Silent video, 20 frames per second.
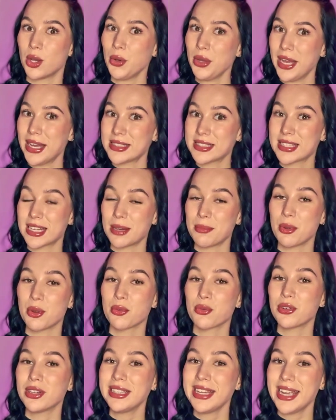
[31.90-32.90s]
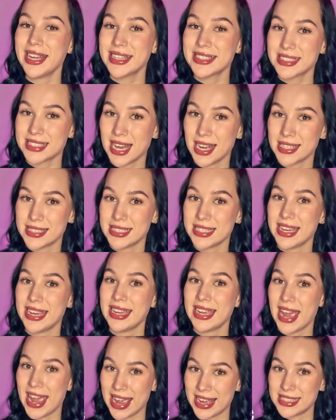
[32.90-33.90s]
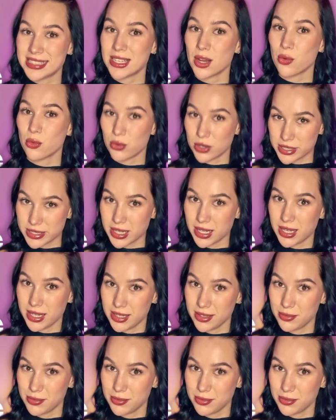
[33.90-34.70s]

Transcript: yeah, it's gonna be really exciting and risky.